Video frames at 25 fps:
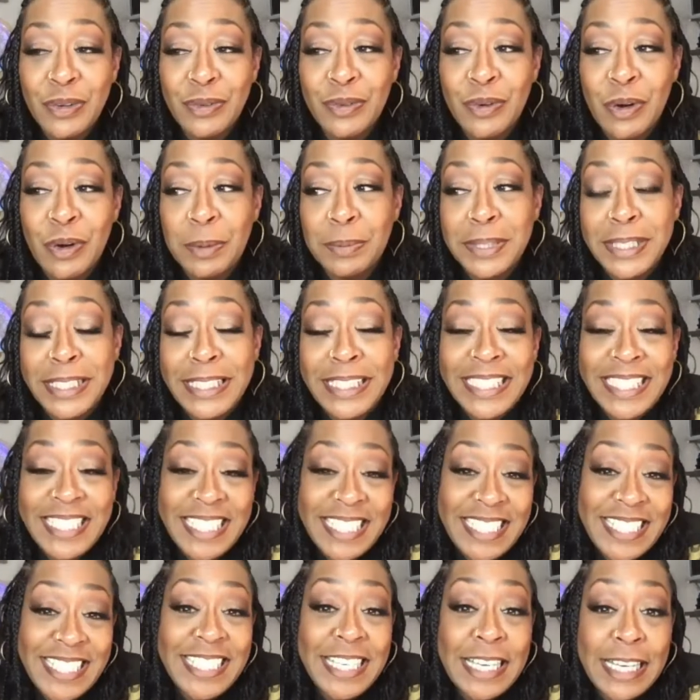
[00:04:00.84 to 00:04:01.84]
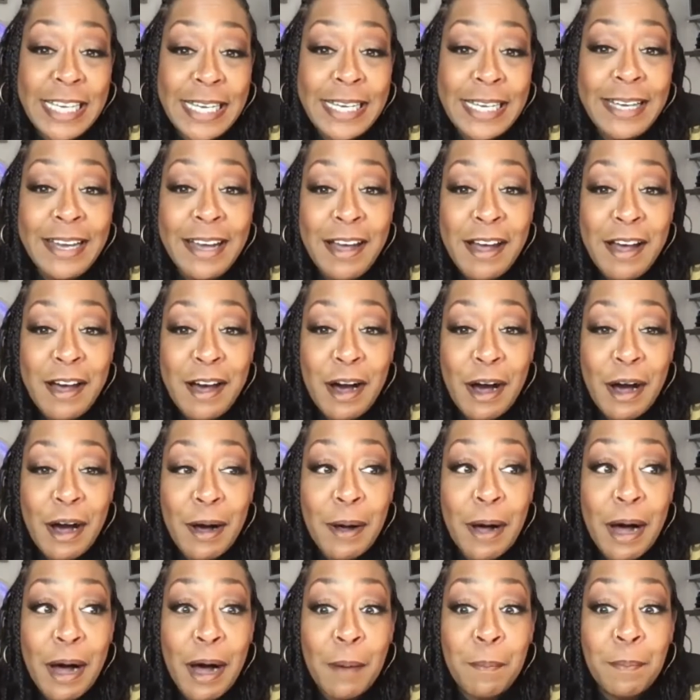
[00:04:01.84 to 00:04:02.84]
normally get to see
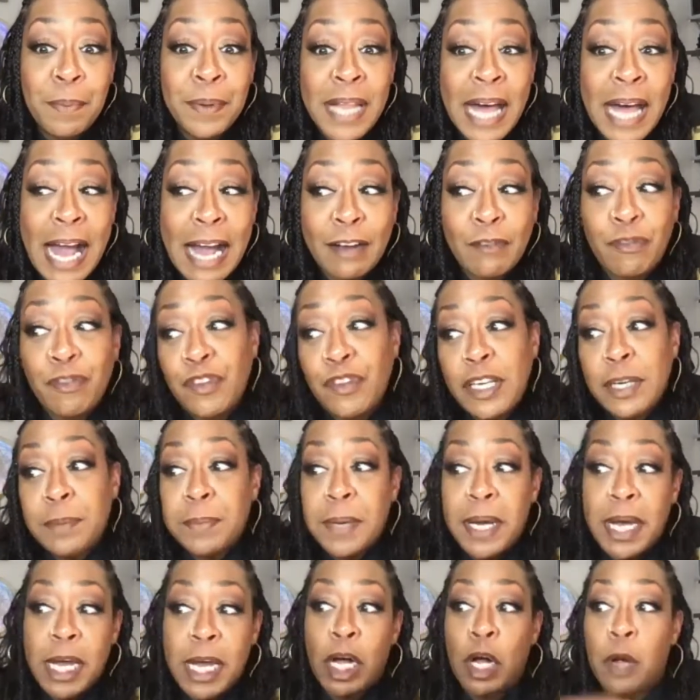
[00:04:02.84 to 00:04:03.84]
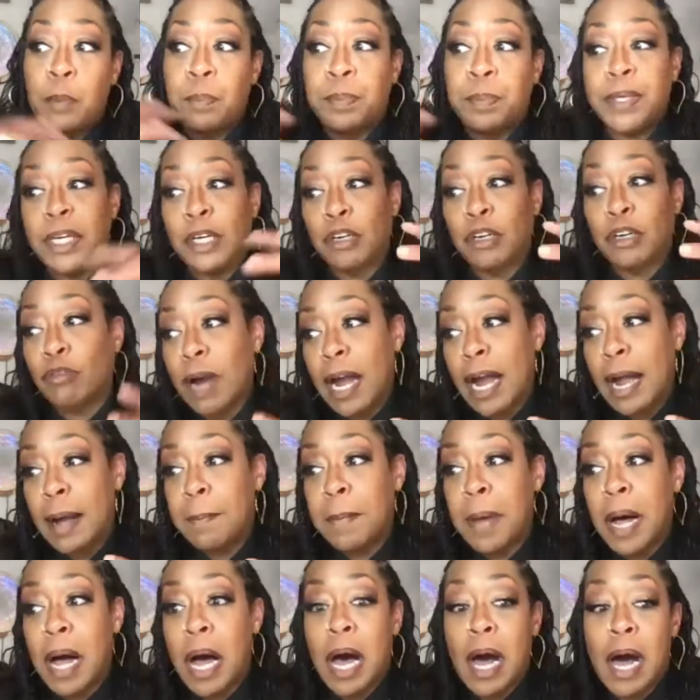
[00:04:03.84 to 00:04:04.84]
a Black female be a
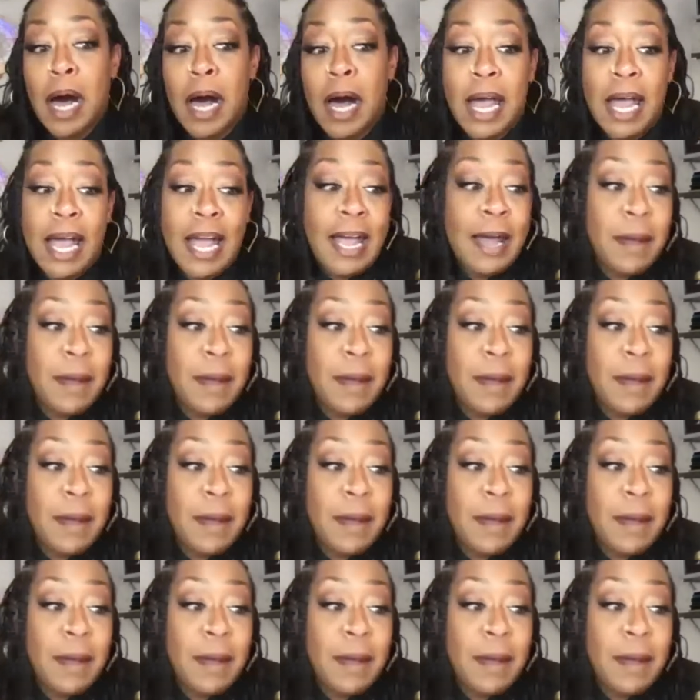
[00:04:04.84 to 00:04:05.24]
grandma